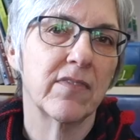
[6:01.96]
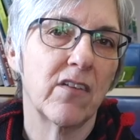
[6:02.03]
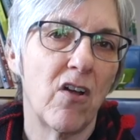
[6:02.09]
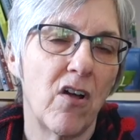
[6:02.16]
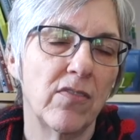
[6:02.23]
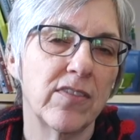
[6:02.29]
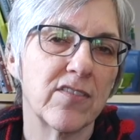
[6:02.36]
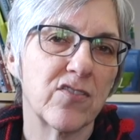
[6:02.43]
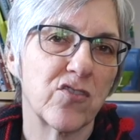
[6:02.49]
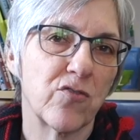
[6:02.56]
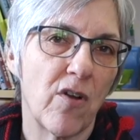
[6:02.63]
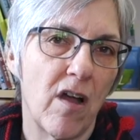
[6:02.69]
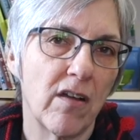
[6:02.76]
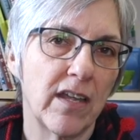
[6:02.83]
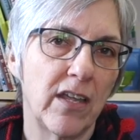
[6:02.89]
called the
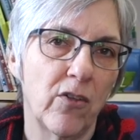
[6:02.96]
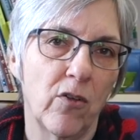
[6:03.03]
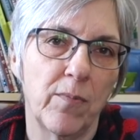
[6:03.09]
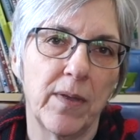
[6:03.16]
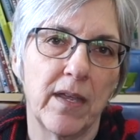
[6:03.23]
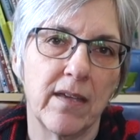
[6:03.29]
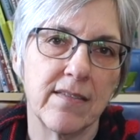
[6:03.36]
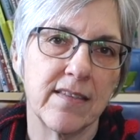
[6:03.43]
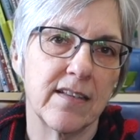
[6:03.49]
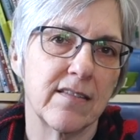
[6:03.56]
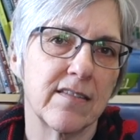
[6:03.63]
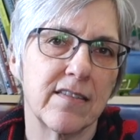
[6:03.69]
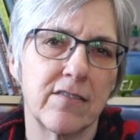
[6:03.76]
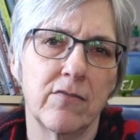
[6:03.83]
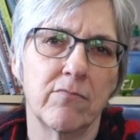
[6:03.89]
strong heel because
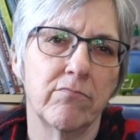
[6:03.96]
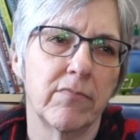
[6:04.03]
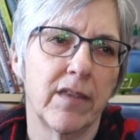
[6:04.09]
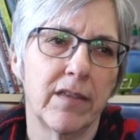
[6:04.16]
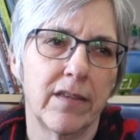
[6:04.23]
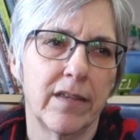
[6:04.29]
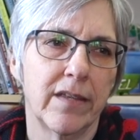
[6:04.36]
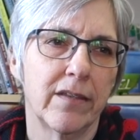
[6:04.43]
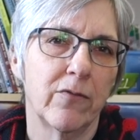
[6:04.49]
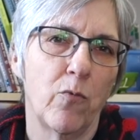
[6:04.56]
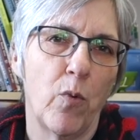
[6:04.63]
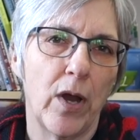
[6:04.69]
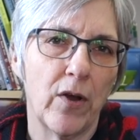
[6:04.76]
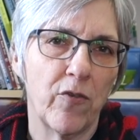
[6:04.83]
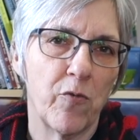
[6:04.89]
it
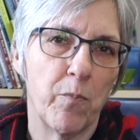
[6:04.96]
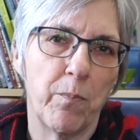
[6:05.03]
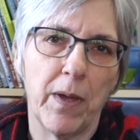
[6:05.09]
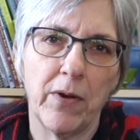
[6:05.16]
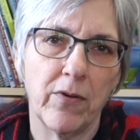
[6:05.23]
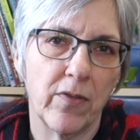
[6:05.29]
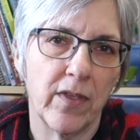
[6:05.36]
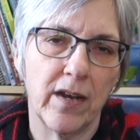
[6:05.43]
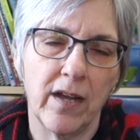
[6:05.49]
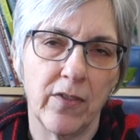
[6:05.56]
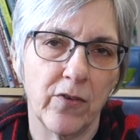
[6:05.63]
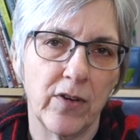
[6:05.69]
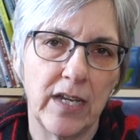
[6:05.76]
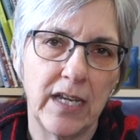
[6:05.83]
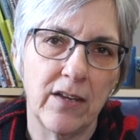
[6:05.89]
wears better than
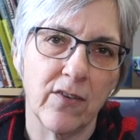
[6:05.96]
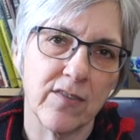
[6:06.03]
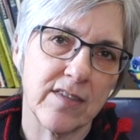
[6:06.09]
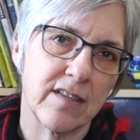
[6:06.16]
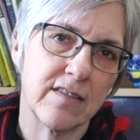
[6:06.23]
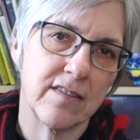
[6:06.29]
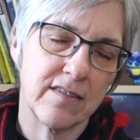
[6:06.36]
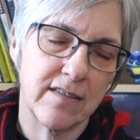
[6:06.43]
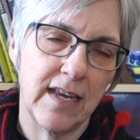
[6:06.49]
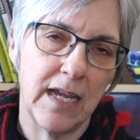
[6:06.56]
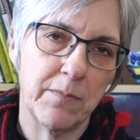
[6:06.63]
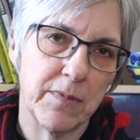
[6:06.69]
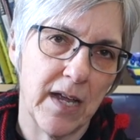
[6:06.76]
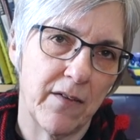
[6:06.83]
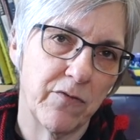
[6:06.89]
other heels. It's
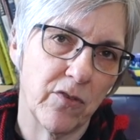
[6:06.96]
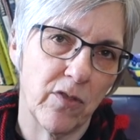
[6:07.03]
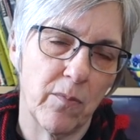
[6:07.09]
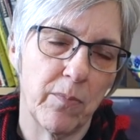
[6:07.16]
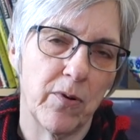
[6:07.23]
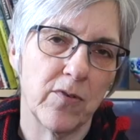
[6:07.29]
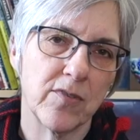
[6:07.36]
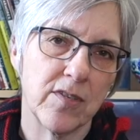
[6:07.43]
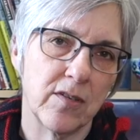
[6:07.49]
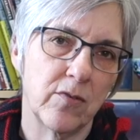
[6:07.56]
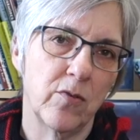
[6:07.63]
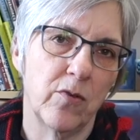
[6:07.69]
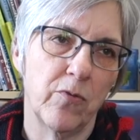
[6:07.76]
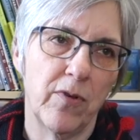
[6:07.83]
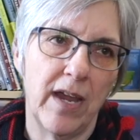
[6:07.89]
named after the person
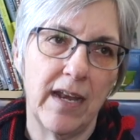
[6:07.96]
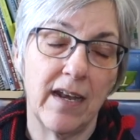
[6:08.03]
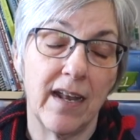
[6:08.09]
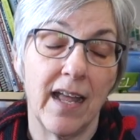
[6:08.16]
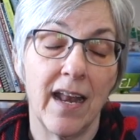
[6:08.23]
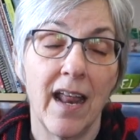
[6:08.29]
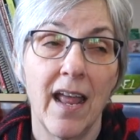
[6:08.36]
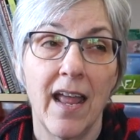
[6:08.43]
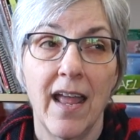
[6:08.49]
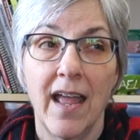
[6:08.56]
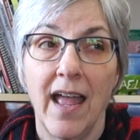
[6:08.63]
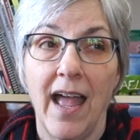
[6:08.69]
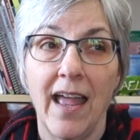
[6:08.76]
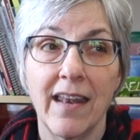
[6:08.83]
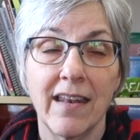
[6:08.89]
who created it.
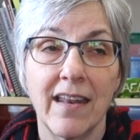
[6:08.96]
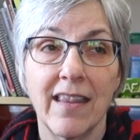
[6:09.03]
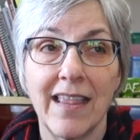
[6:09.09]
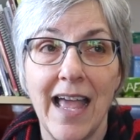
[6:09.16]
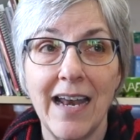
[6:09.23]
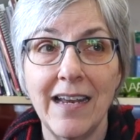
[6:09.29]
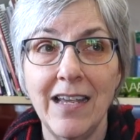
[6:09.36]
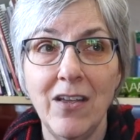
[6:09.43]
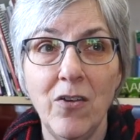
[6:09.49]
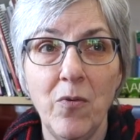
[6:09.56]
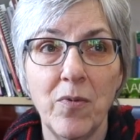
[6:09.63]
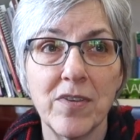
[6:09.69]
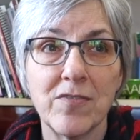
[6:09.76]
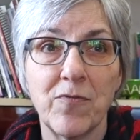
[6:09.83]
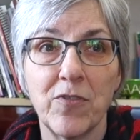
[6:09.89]
And that
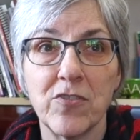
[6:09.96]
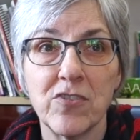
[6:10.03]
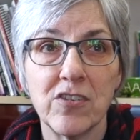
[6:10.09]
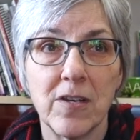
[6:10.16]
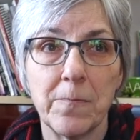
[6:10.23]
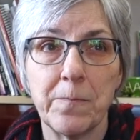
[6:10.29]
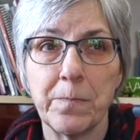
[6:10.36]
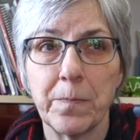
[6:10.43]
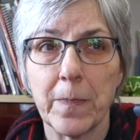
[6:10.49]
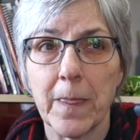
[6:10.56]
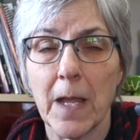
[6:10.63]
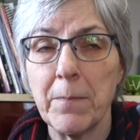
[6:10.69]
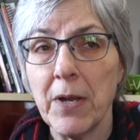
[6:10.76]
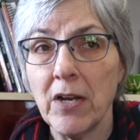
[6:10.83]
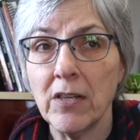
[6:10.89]
heel was first,
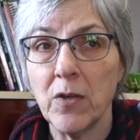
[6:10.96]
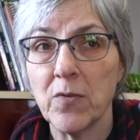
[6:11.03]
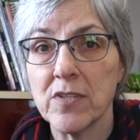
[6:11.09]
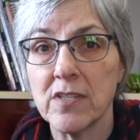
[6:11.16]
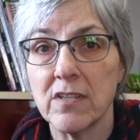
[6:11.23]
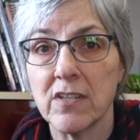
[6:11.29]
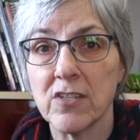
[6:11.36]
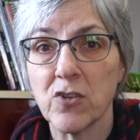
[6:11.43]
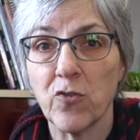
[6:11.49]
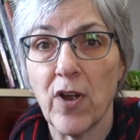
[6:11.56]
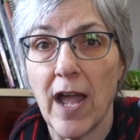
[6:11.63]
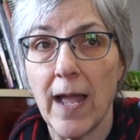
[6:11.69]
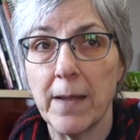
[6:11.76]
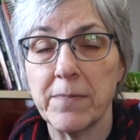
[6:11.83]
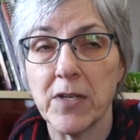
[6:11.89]
apparently was
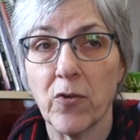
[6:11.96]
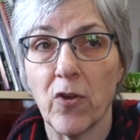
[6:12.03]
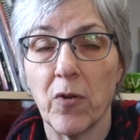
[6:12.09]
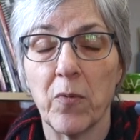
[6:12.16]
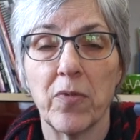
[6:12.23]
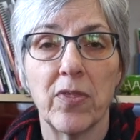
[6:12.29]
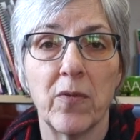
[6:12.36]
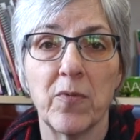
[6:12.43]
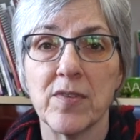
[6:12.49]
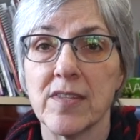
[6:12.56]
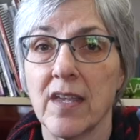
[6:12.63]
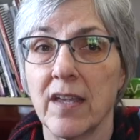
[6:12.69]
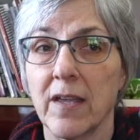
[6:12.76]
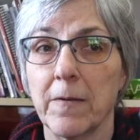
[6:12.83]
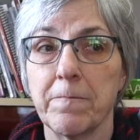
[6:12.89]
described, or there was
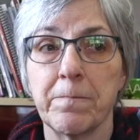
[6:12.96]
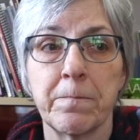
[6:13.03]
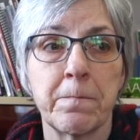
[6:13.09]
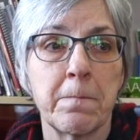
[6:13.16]
an